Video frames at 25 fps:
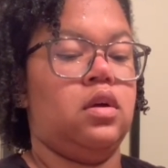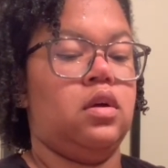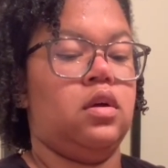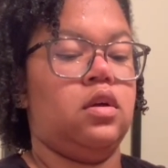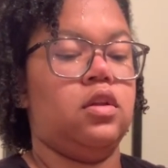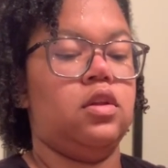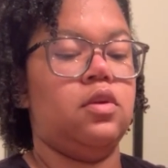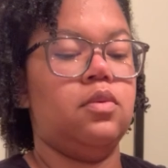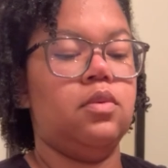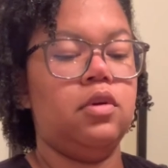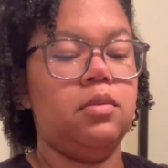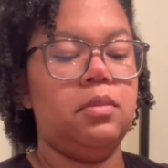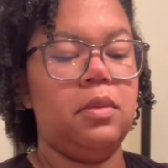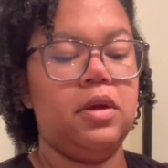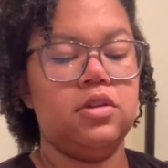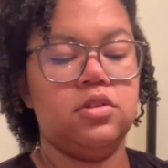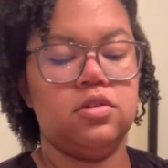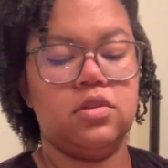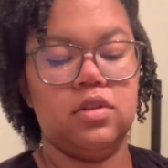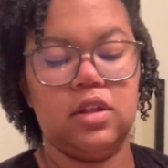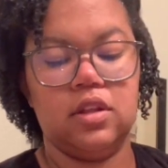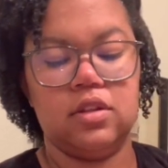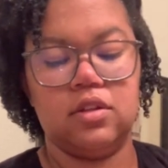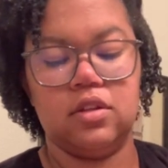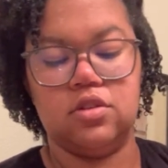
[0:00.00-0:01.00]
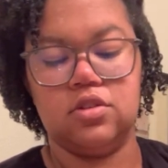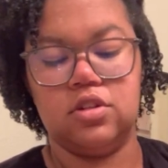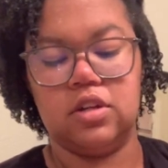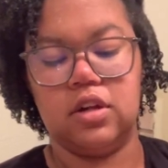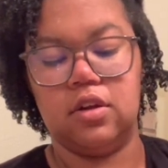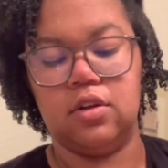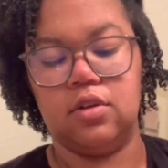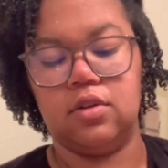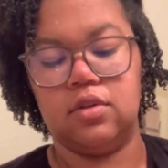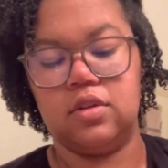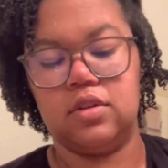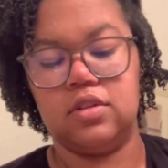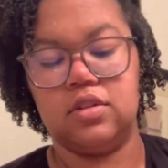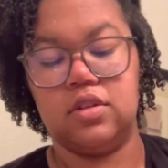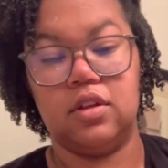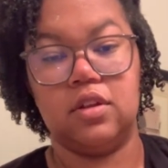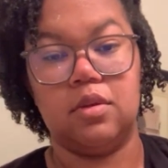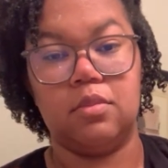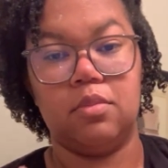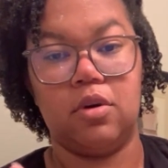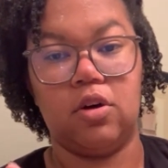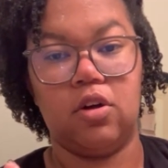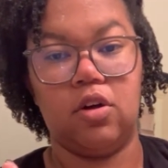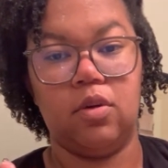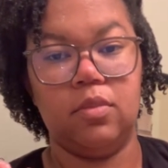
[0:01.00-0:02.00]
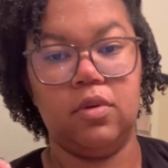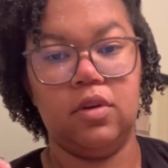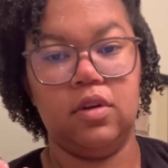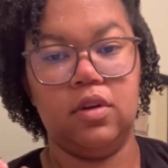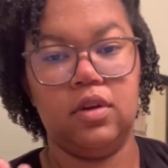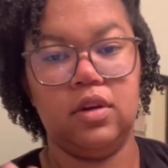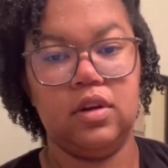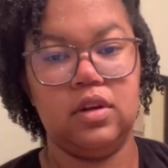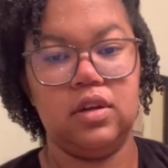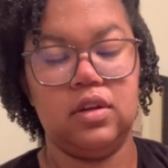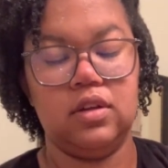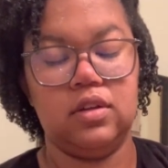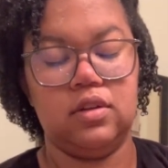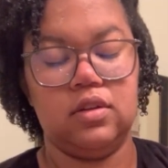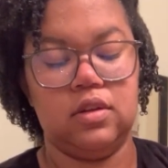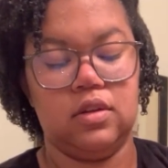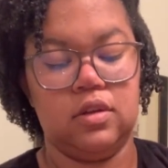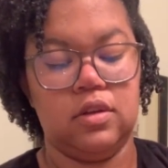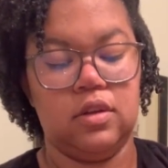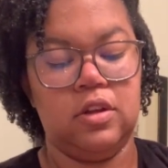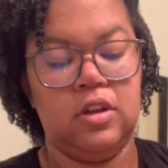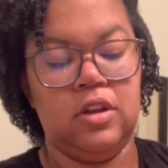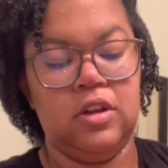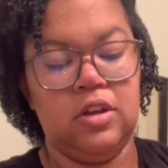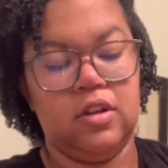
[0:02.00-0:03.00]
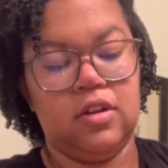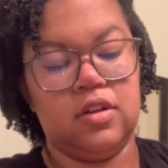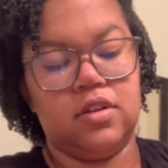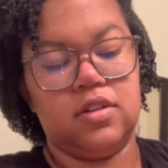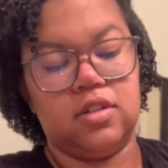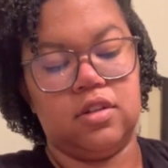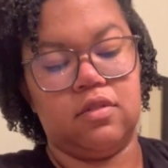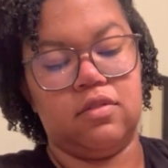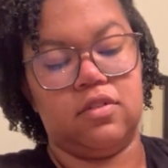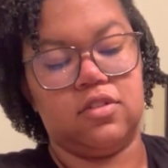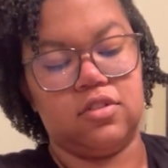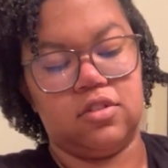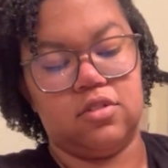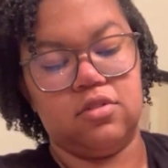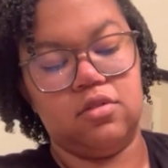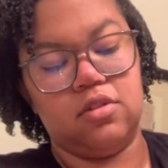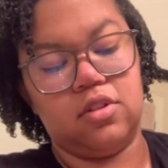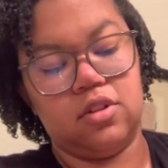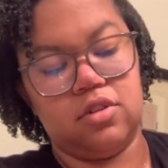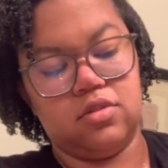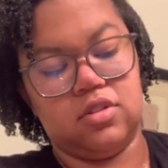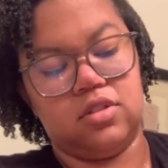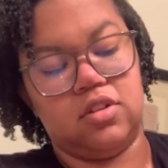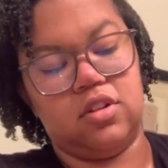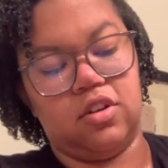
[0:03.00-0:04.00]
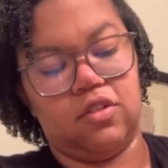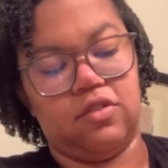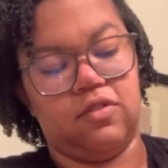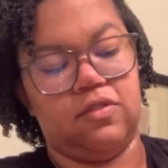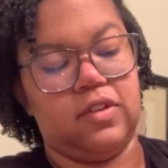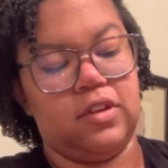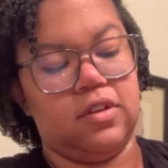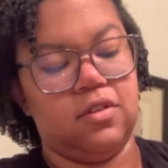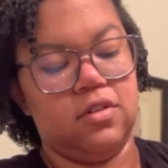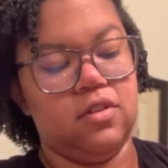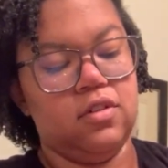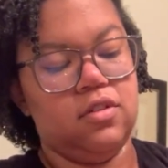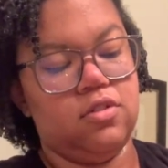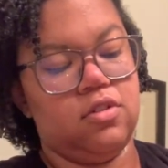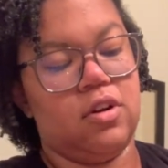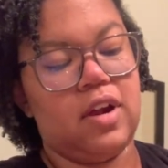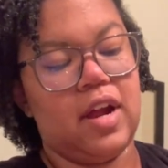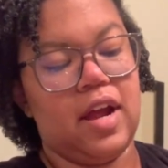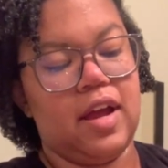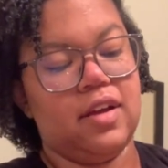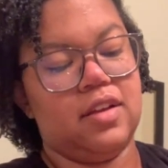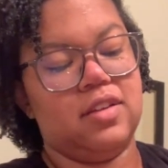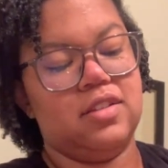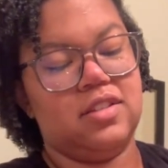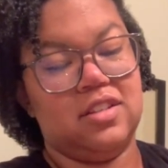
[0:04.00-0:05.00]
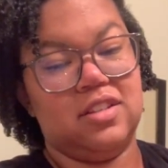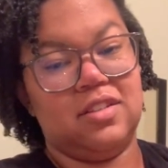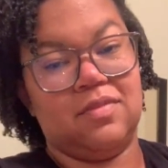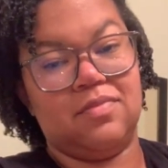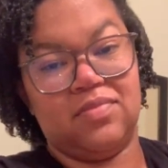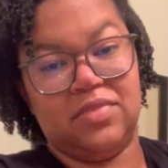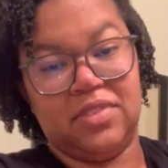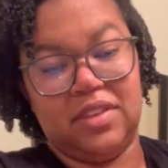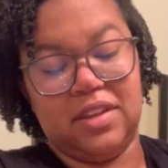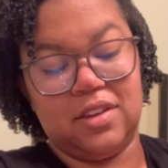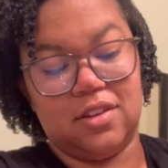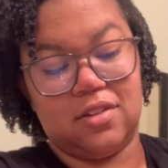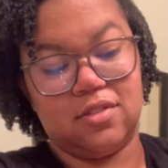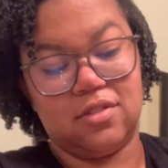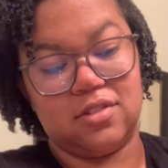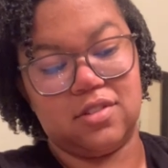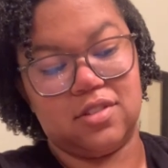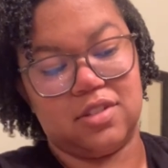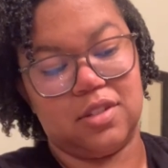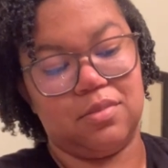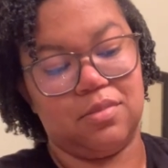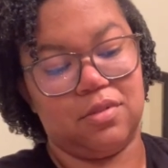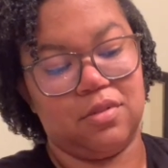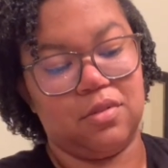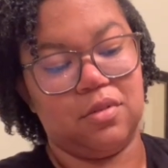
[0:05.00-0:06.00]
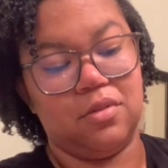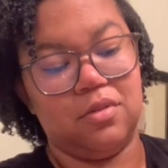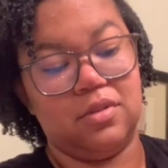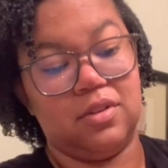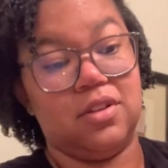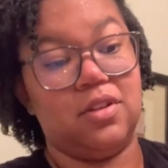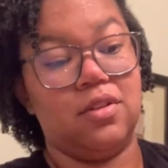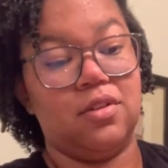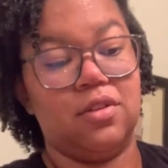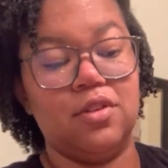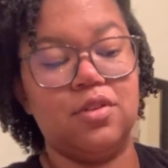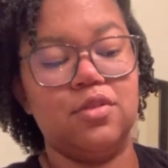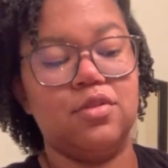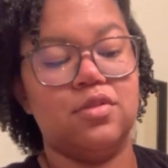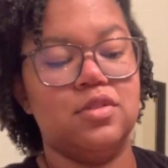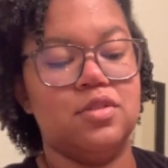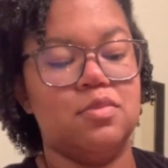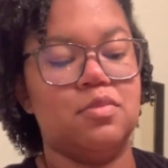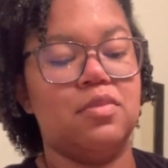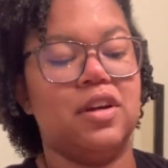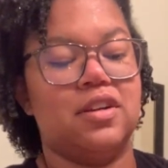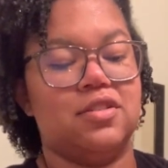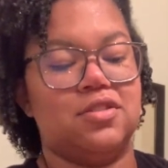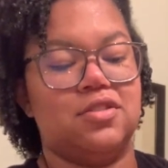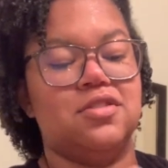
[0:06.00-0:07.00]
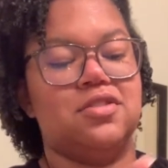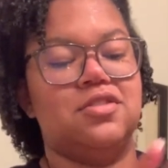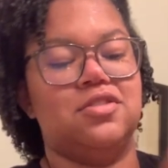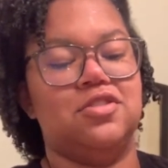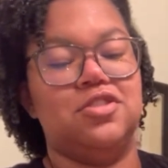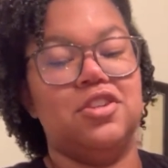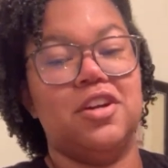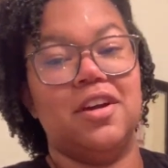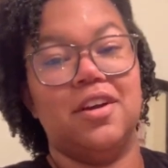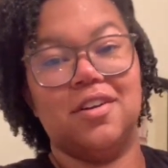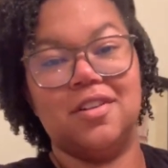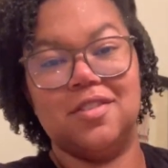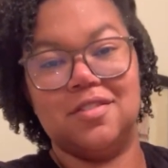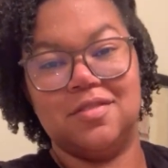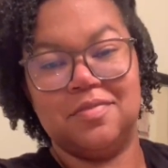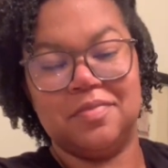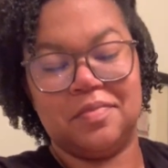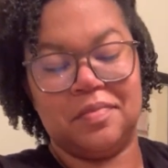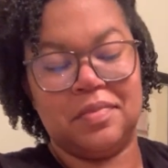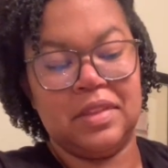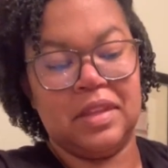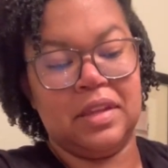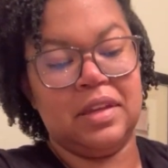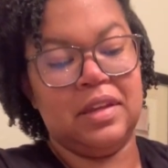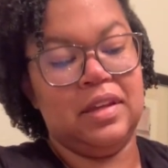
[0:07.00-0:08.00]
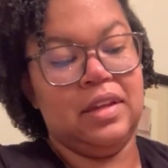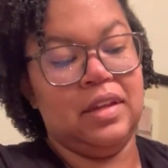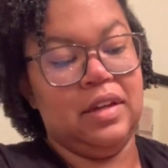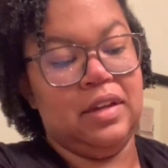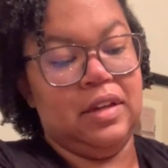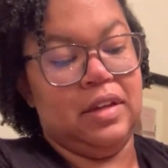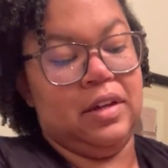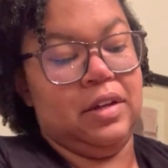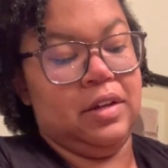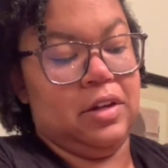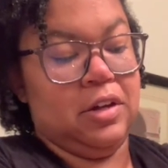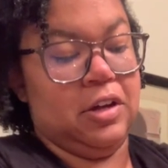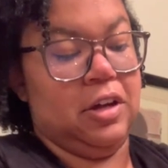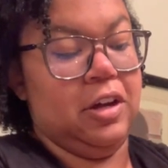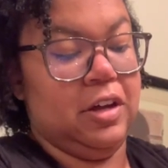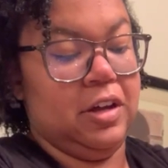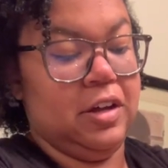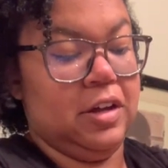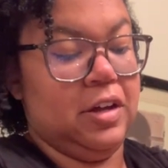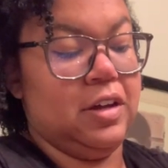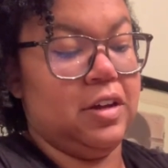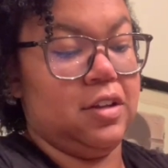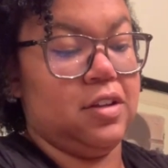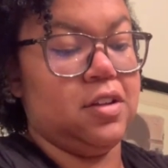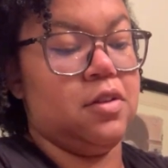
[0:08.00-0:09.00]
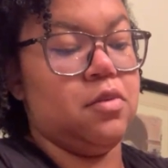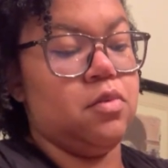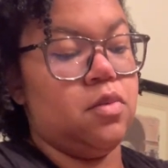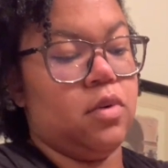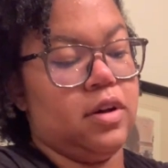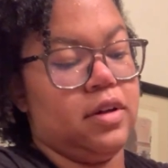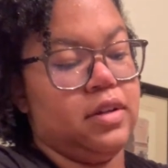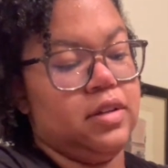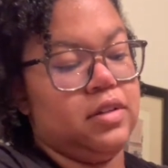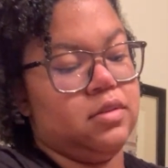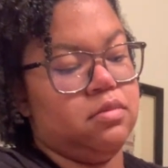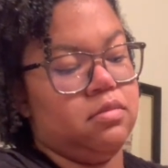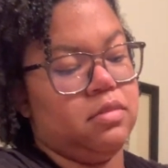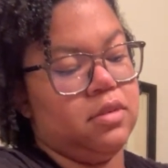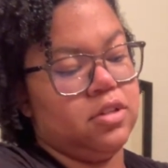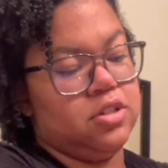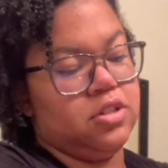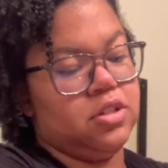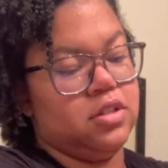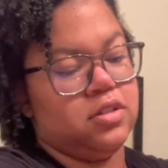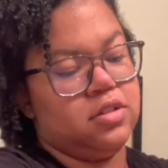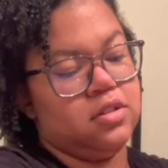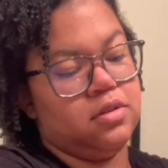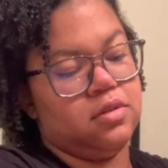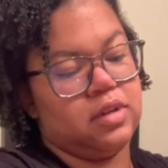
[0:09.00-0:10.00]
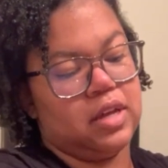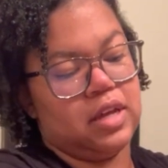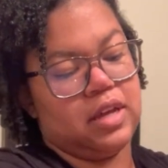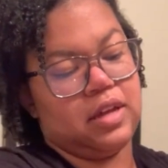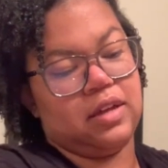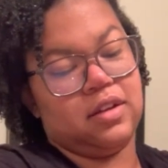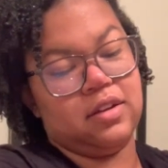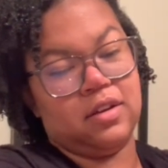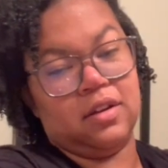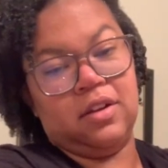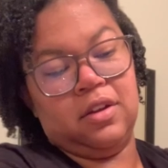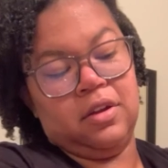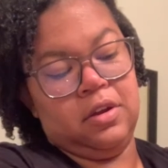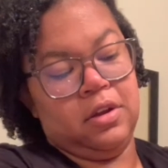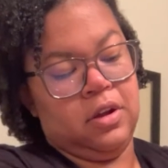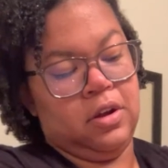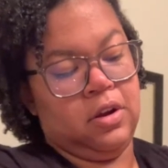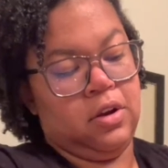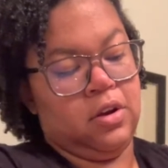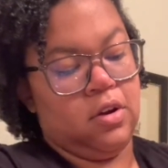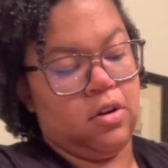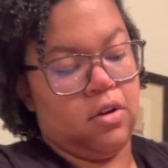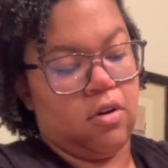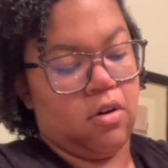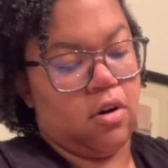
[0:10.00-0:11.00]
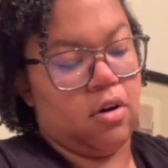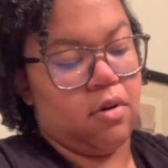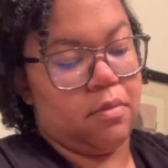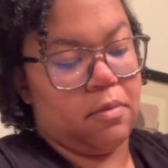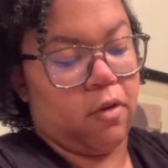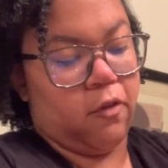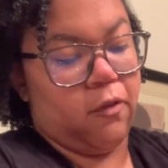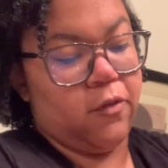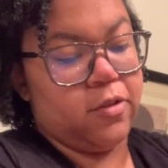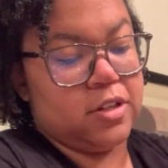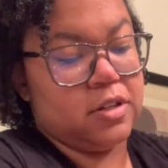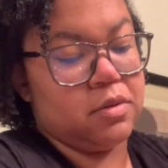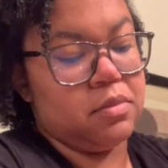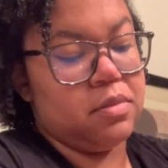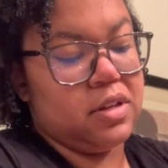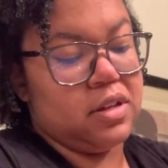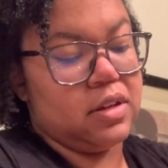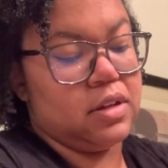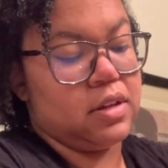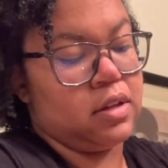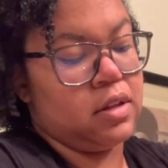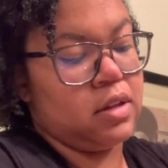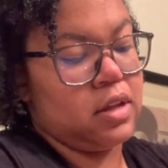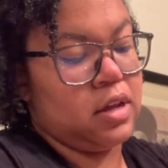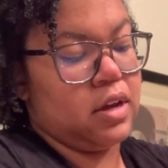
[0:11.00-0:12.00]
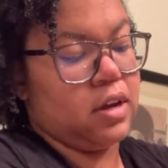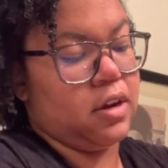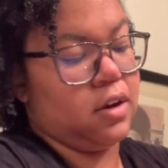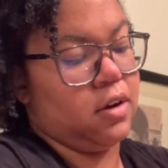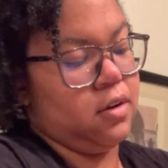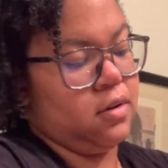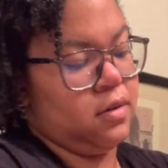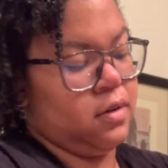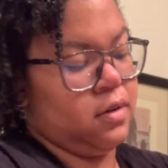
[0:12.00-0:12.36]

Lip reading: You want to make sure that the gel is on the palm of your hand, because if it's too close to your finger, it cracks, it'll slip through and you'll lose precious gel. And you want as much as you can to be in the hair.